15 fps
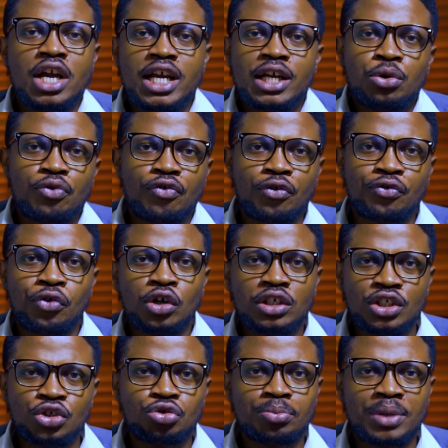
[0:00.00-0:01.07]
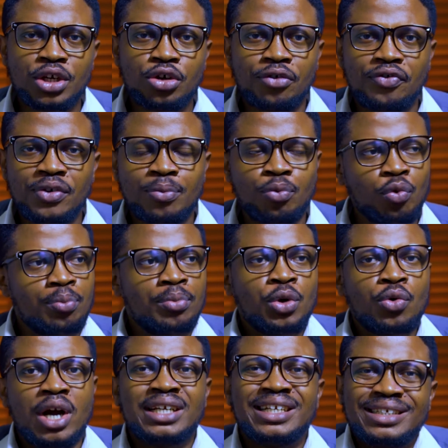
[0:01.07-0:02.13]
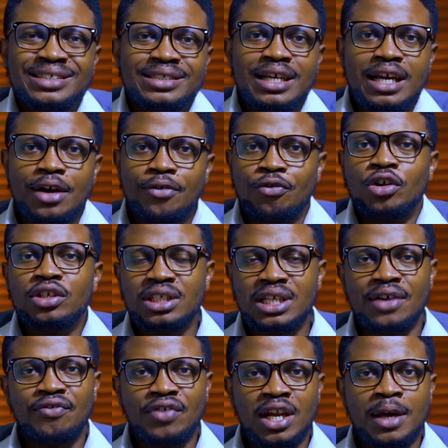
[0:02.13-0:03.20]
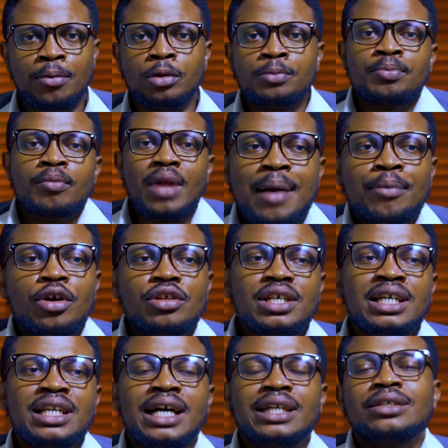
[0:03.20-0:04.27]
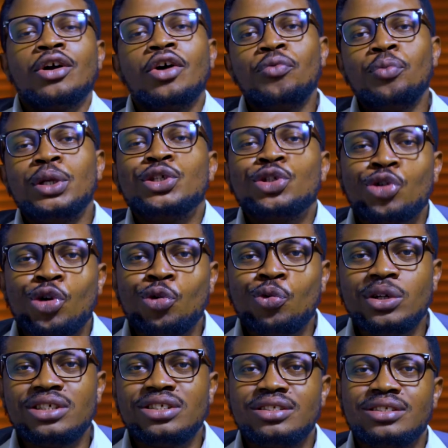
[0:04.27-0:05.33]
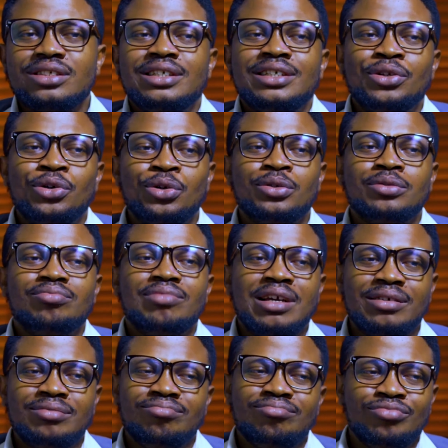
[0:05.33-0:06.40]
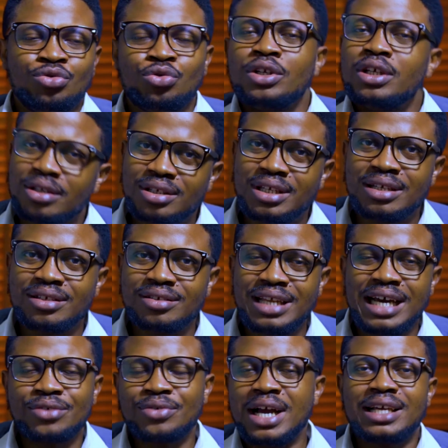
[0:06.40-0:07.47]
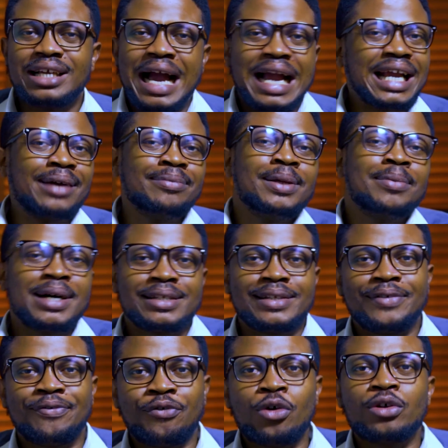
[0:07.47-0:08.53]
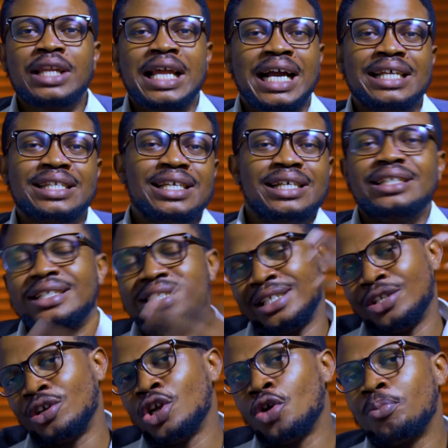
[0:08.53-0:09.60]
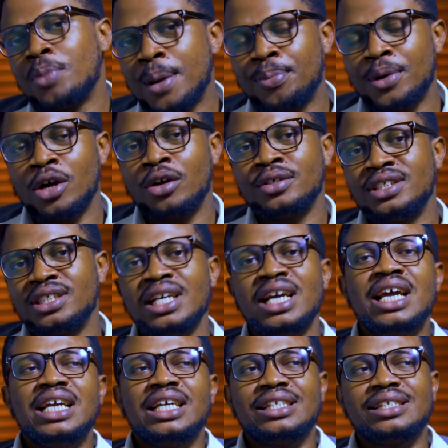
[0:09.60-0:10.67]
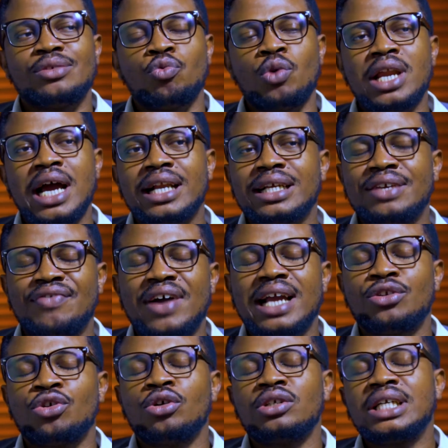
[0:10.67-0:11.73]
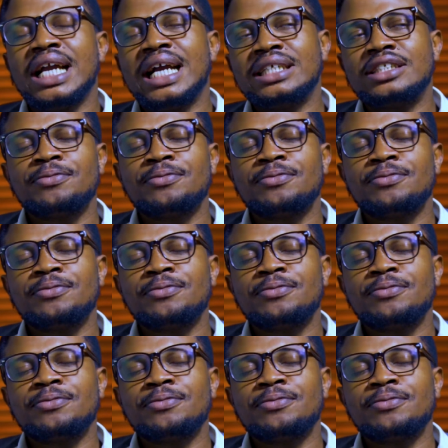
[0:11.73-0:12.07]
for funding to make your film. Meanwhile, there is funding available. I'm saying that government is always doing things. That's why I kept them as the fourth. Like I said, it's in order of my priority. It's when if I don't get